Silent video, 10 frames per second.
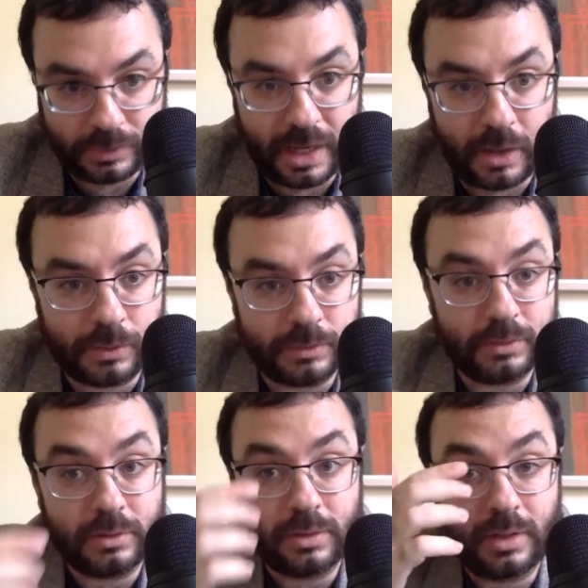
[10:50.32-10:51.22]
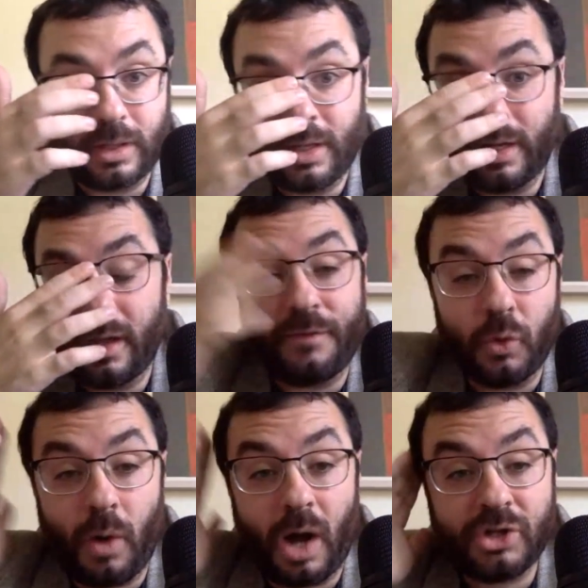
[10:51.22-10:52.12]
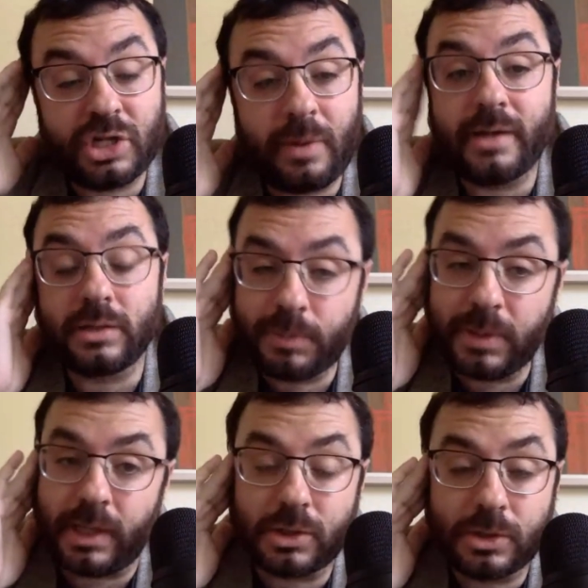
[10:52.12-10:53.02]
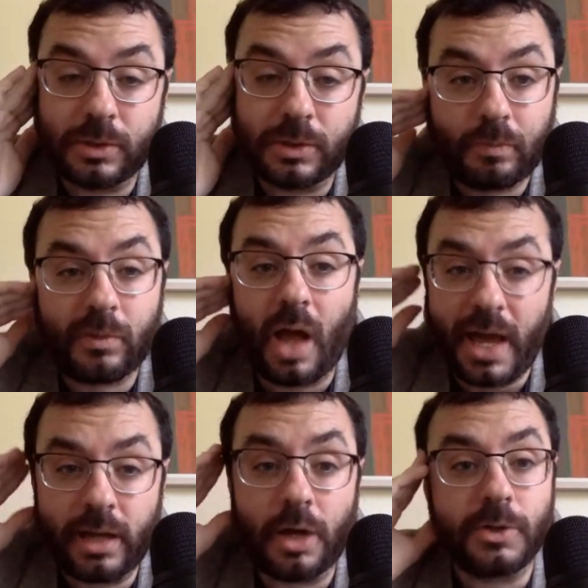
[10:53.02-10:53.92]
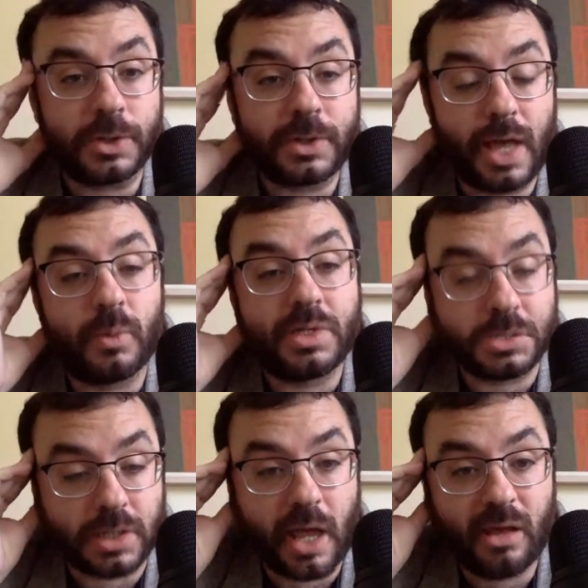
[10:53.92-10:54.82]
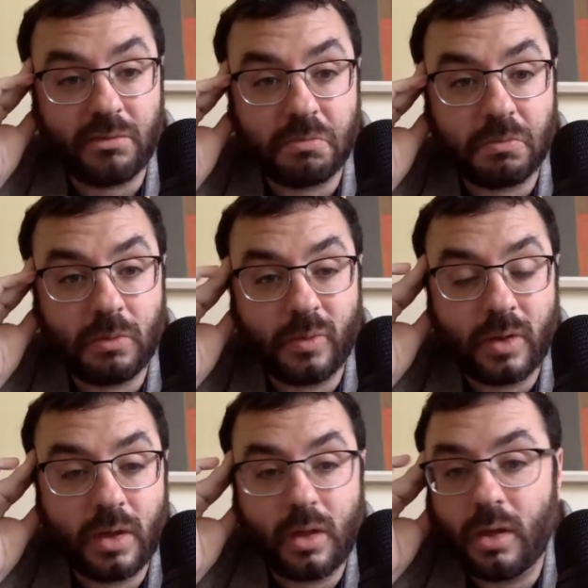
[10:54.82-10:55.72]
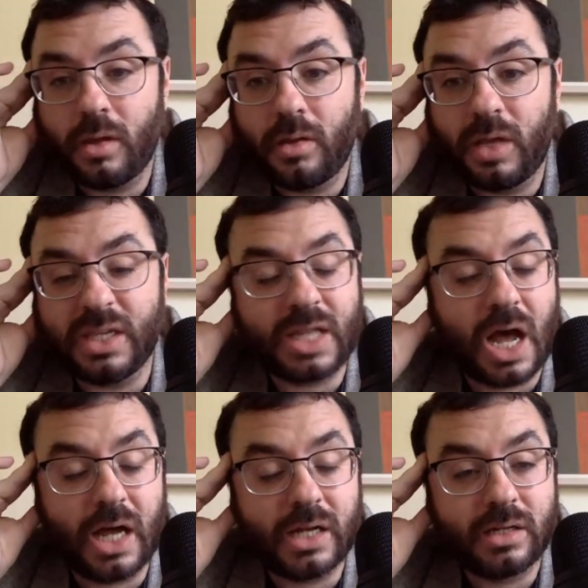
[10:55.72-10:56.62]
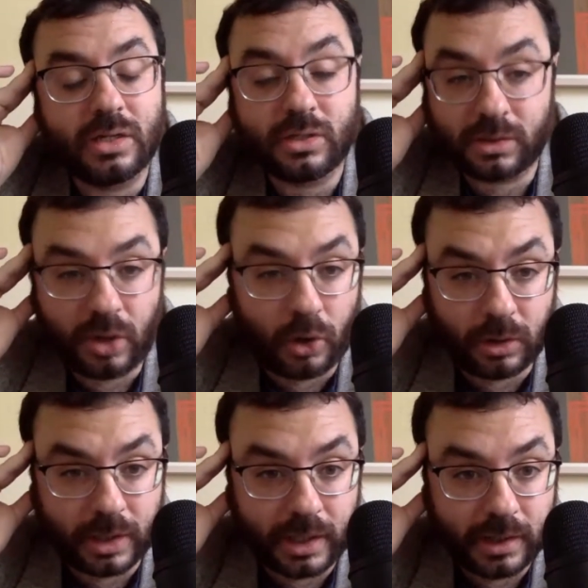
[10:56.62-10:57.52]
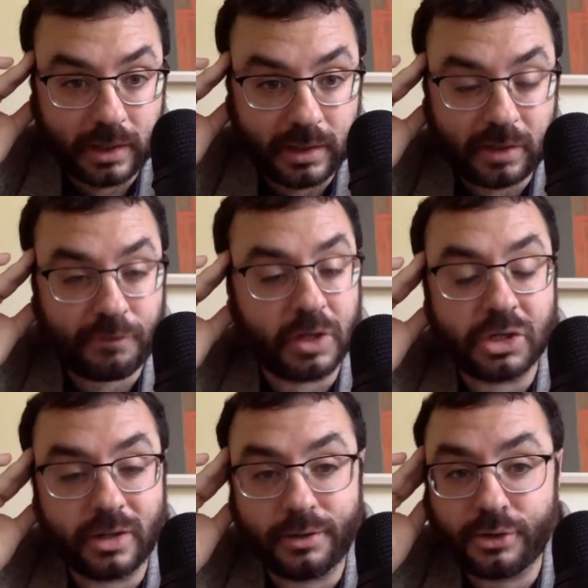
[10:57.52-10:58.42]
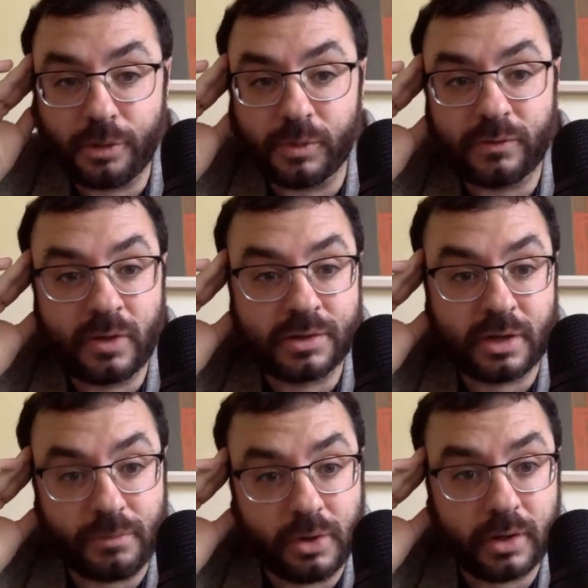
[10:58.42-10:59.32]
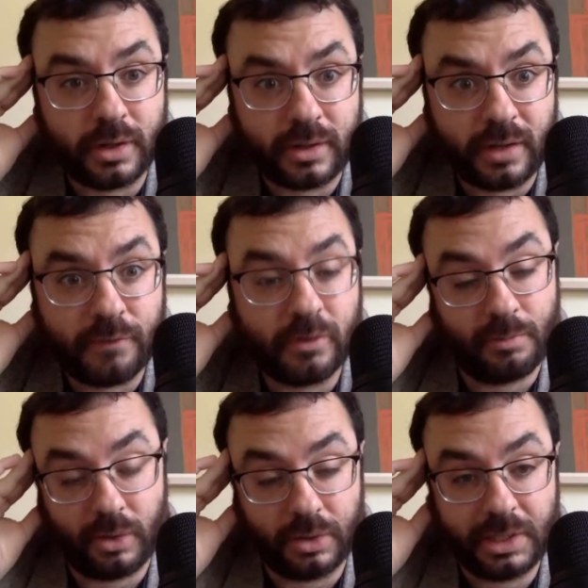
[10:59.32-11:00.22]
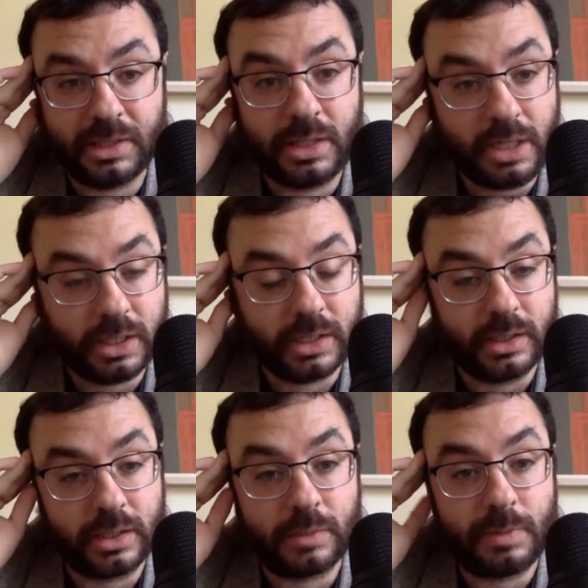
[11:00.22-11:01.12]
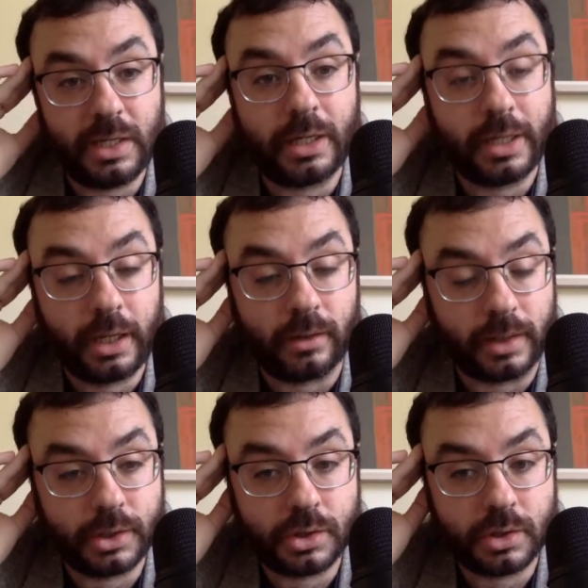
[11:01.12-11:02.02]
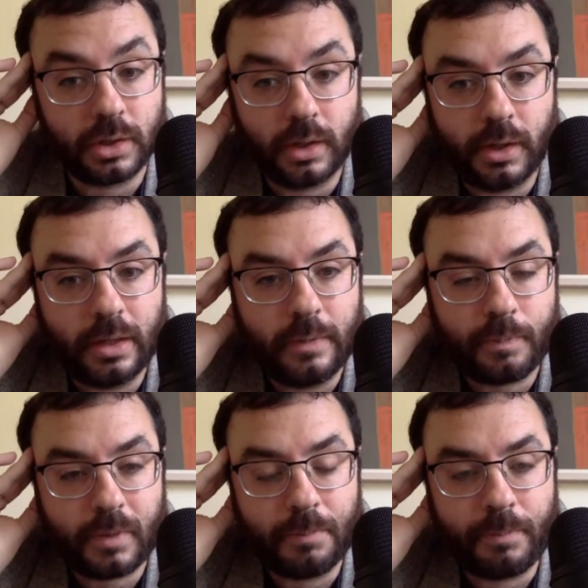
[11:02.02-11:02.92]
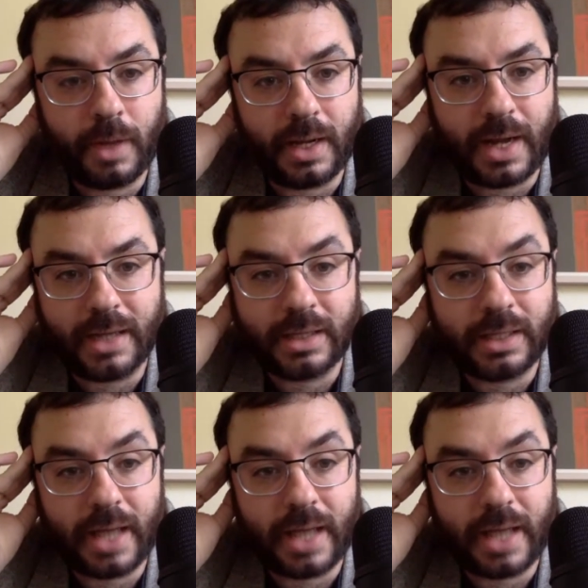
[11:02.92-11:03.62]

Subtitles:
Now, if you watch a Biden speech, I can understand what he's saying. He's not totally deficient in terms of his communicative abilities. He can speak in English, but I think